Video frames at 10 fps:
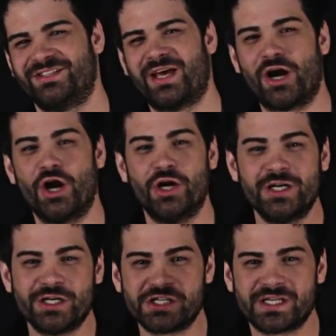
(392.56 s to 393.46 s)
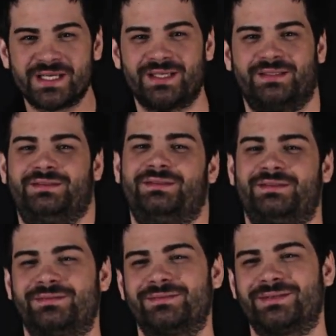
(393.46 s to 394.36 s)
You gotta earn your shit.
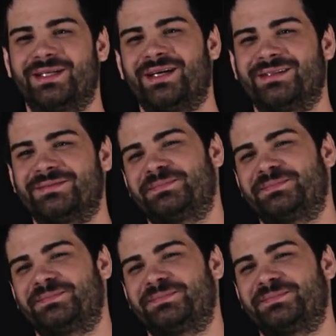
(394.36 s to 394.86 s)
But yeah.